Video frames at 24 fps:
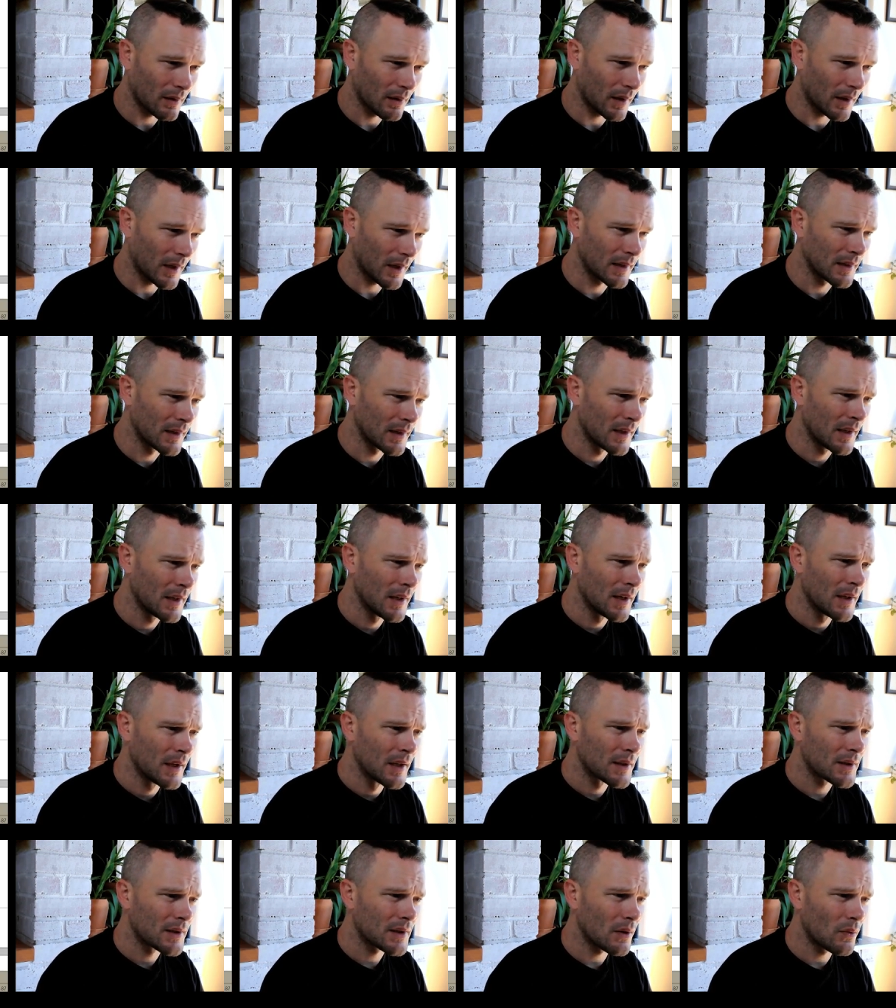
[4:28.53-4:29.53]
right?
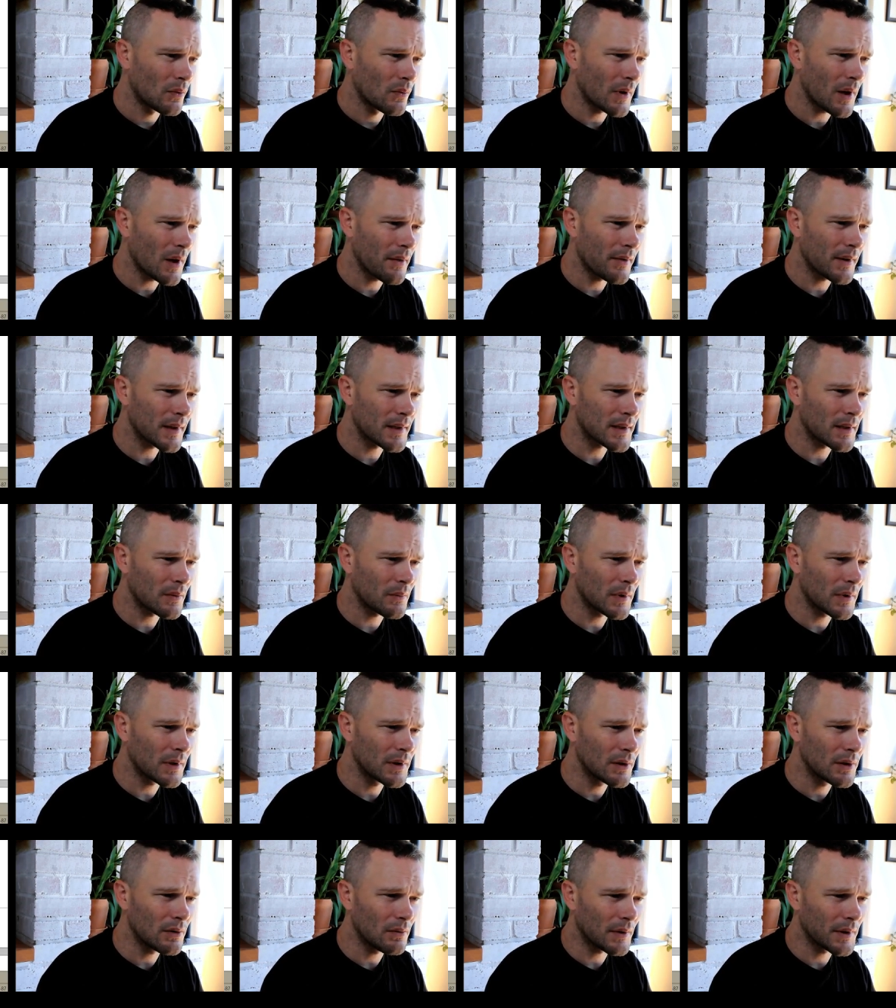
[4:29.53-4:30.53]
So one of the things I want
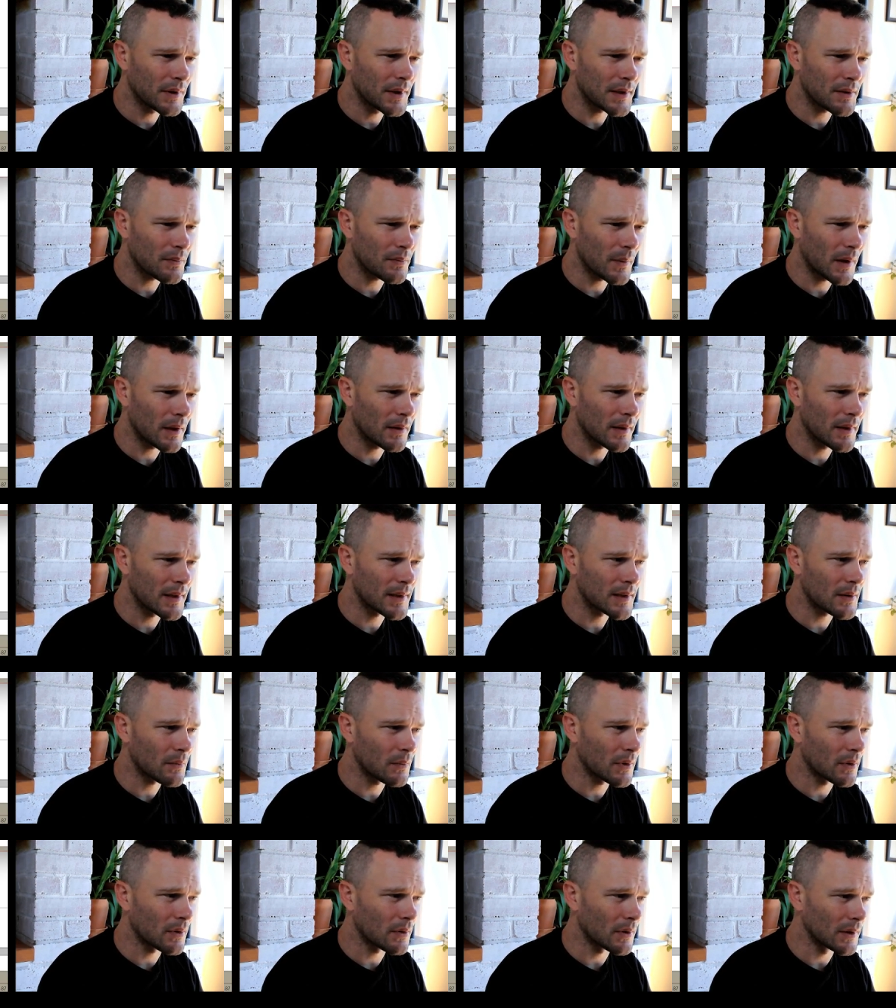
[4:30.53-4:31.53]
to do on this railing is I
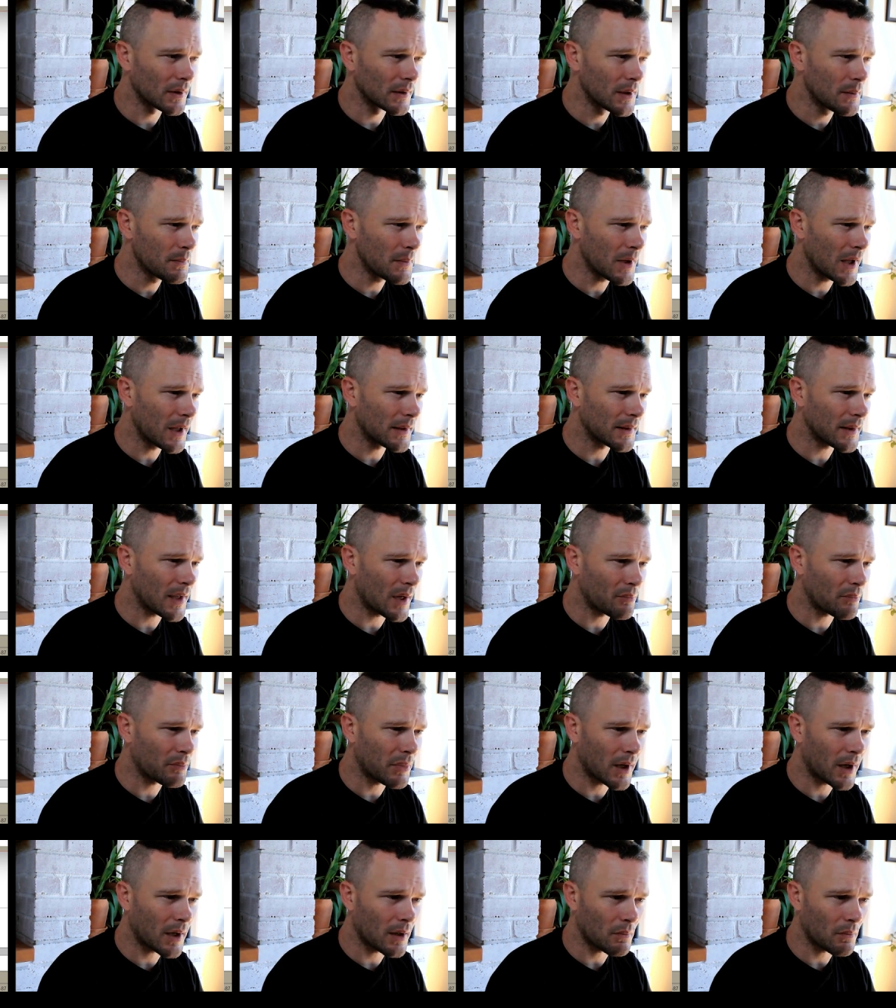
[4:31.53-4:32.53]
want to eliminate that
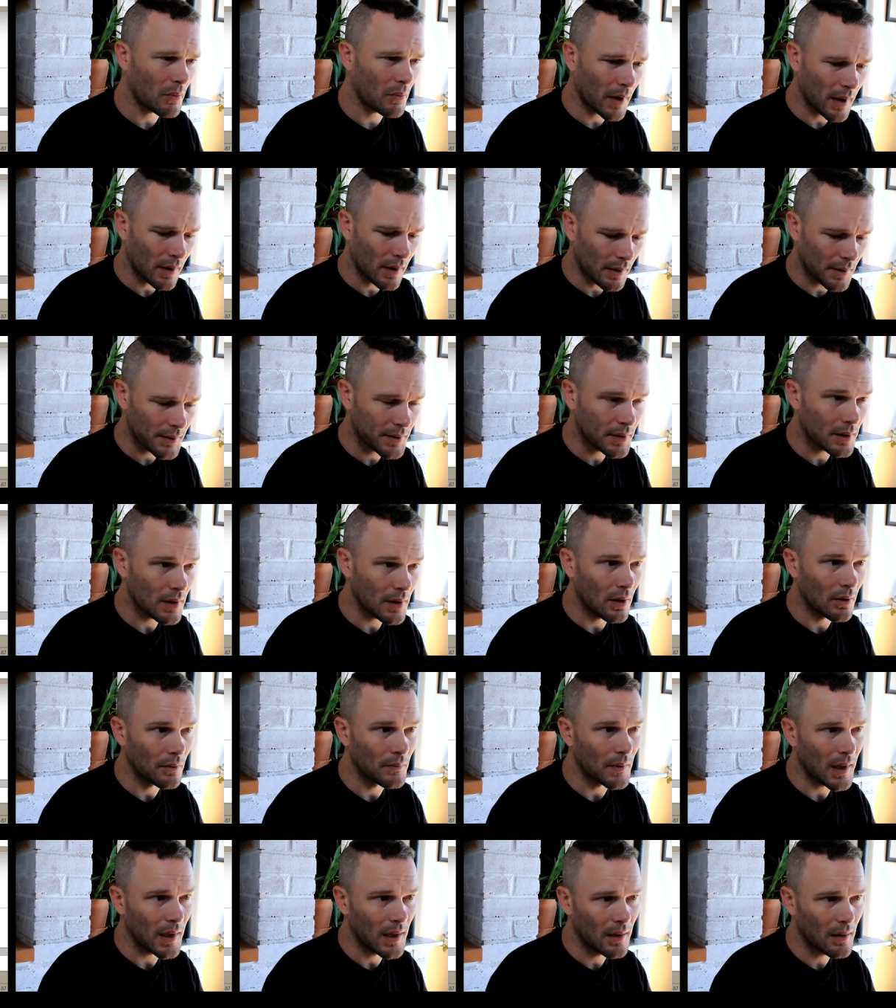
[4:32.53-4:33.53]
bottom rail.
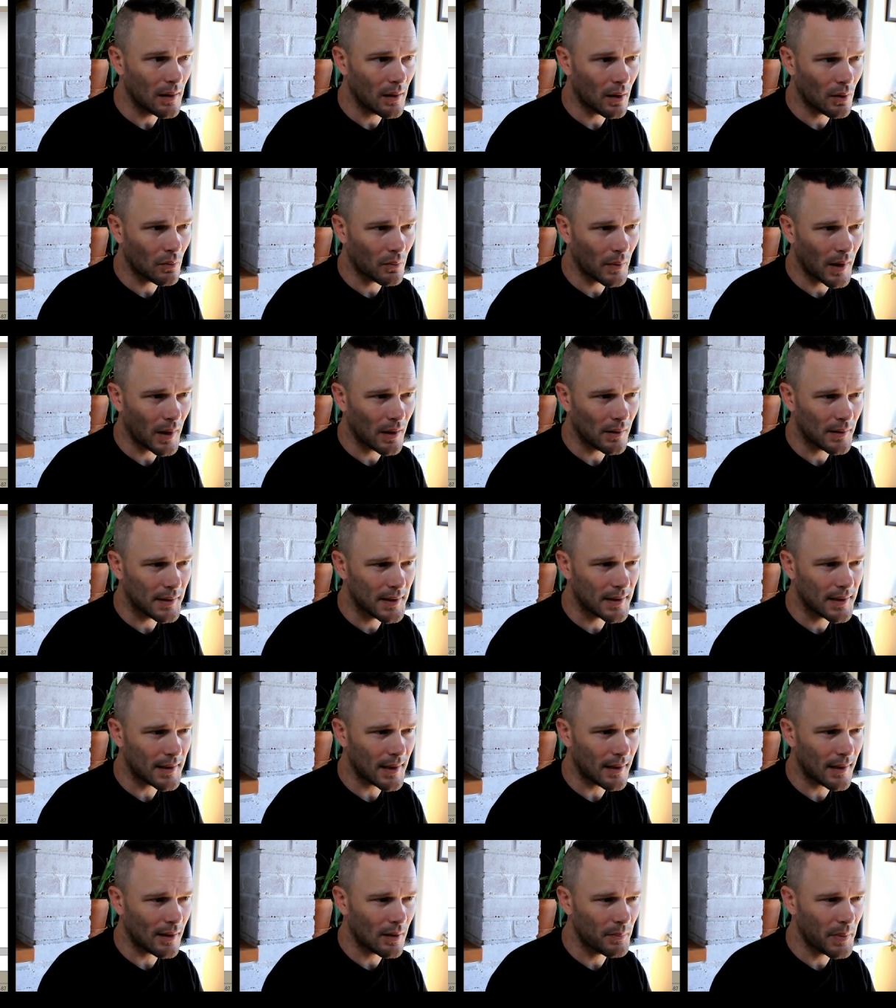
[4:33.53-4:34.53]
So in our rail
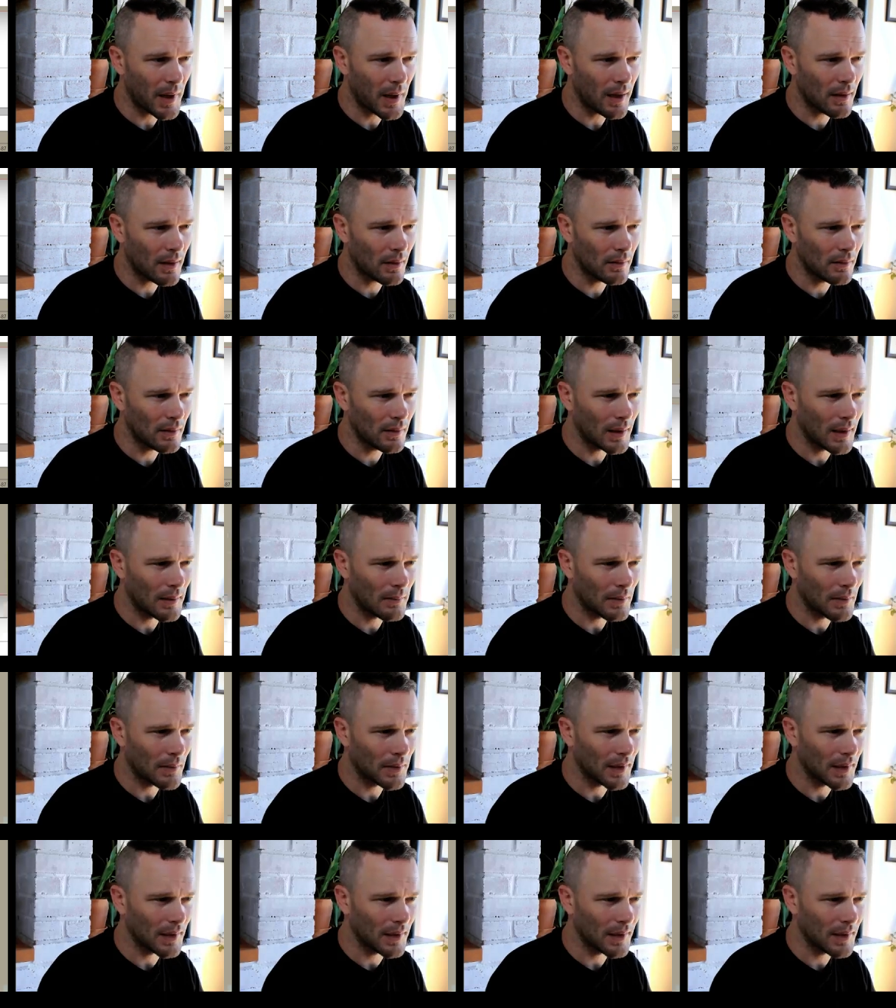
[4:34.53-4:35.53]
style panel, I'm
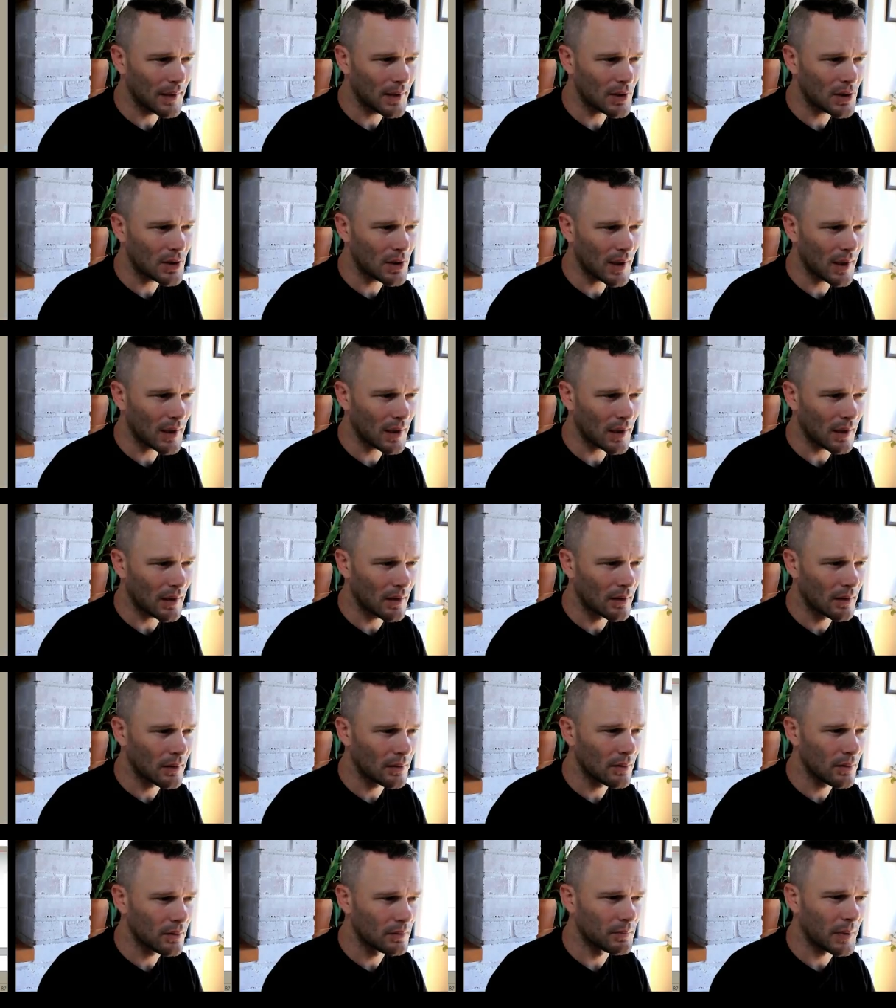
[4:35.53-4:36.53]
going to uncheck
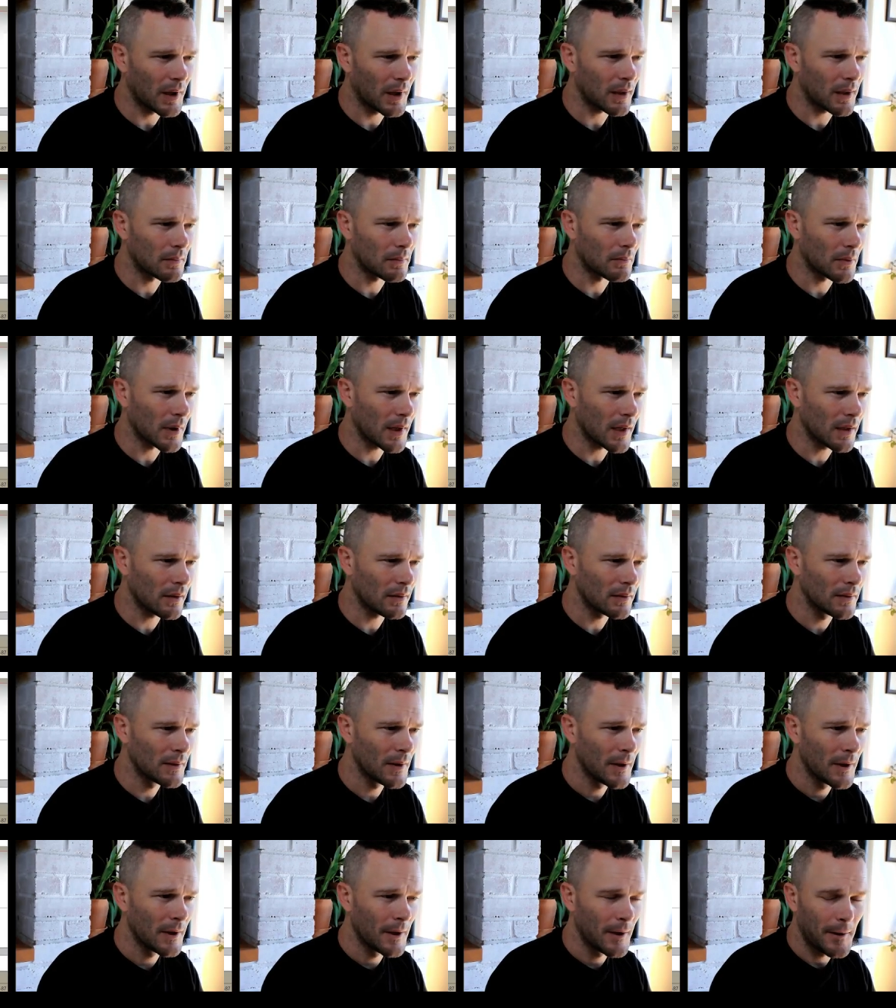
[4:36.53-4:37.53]
include bottom rail.
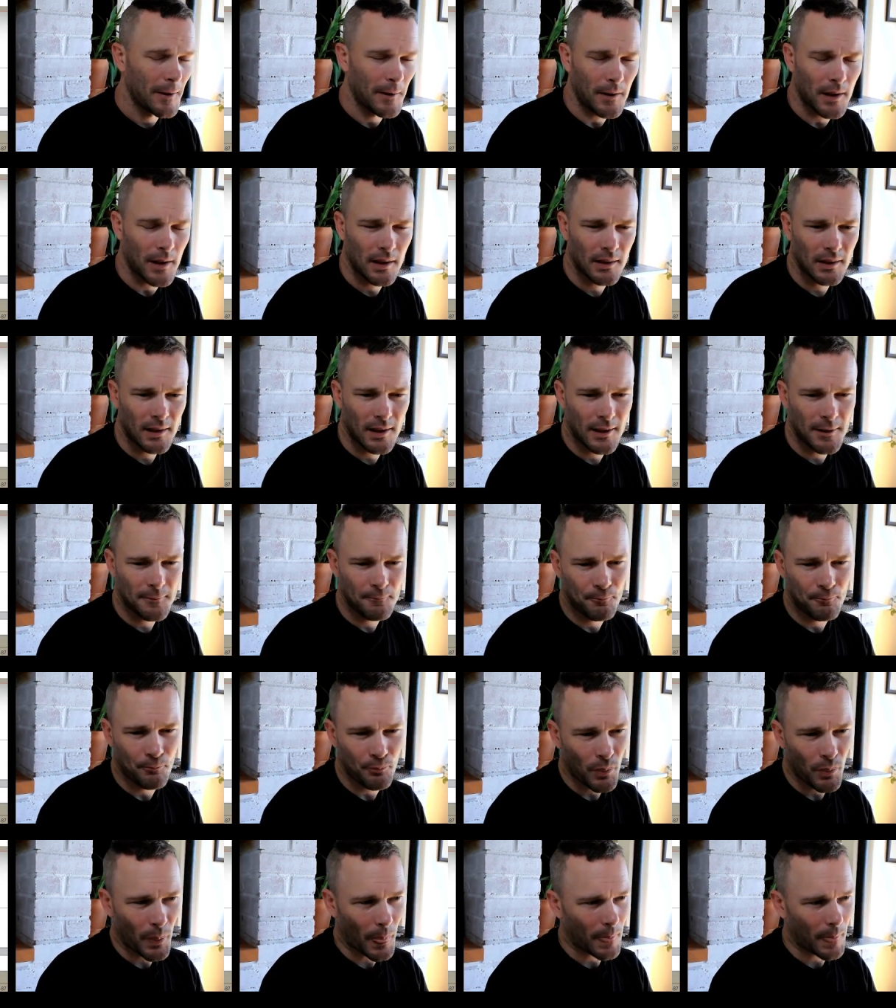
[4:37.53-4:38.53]
And then
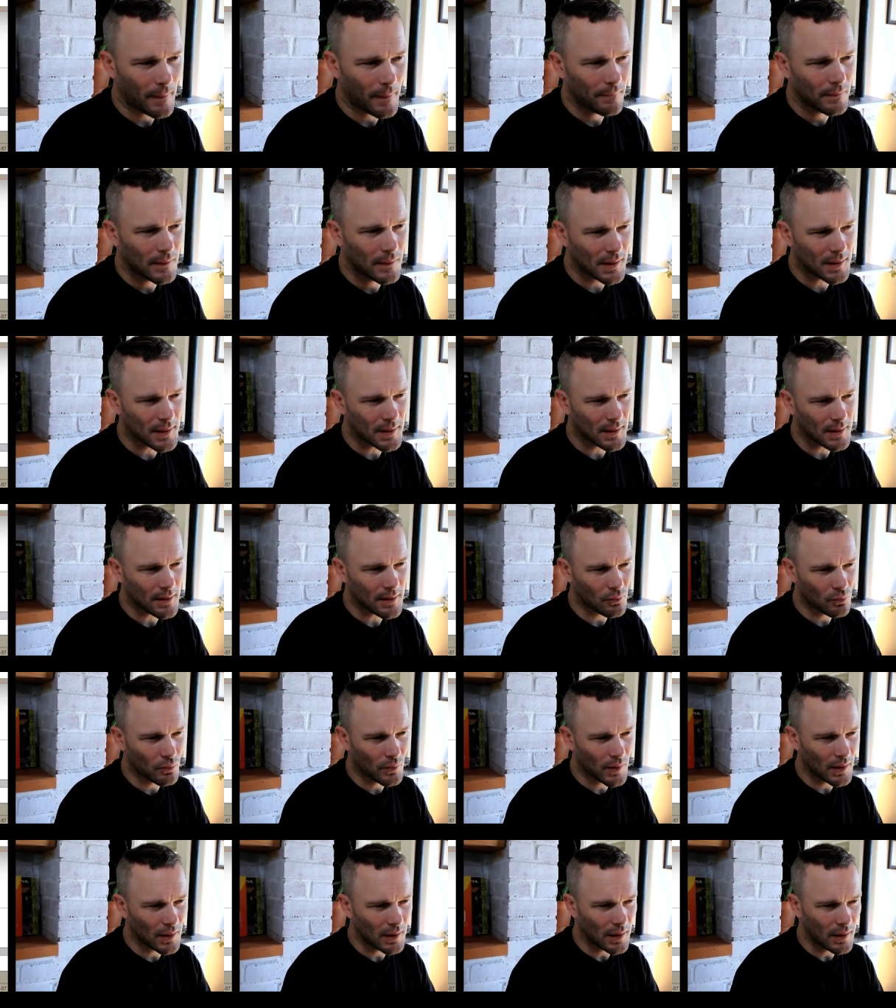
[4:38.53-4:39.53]
this is a
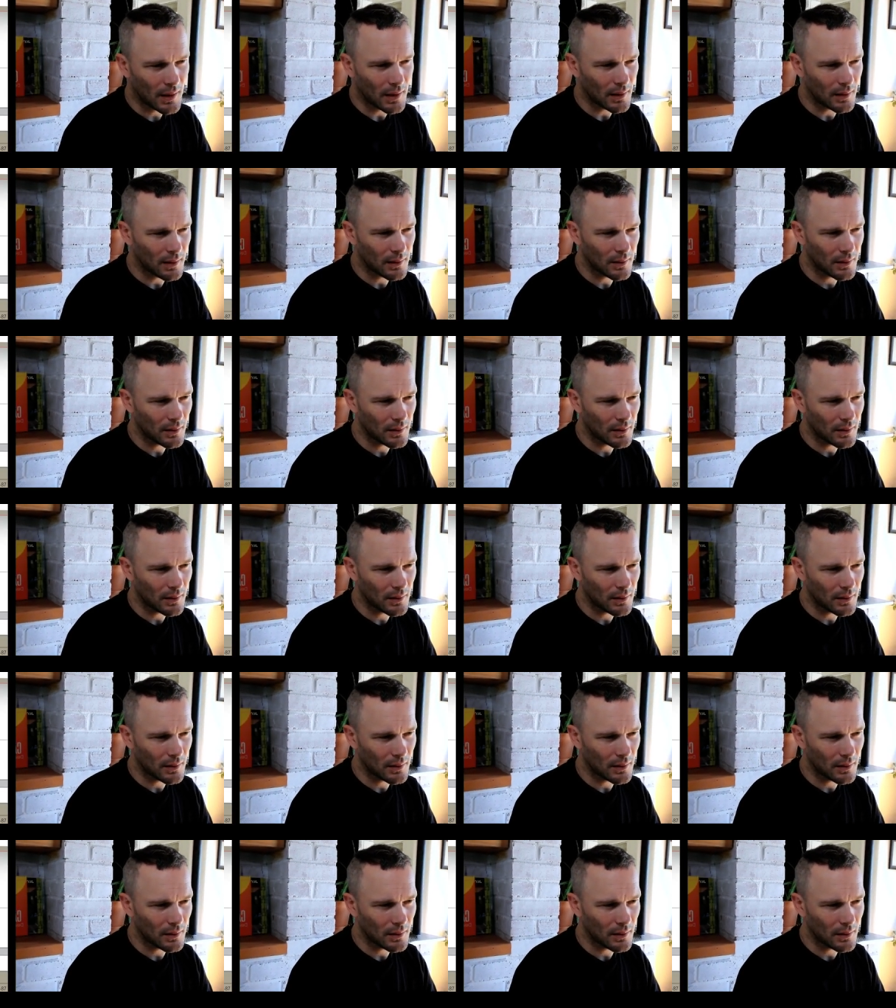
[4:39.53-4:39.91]
really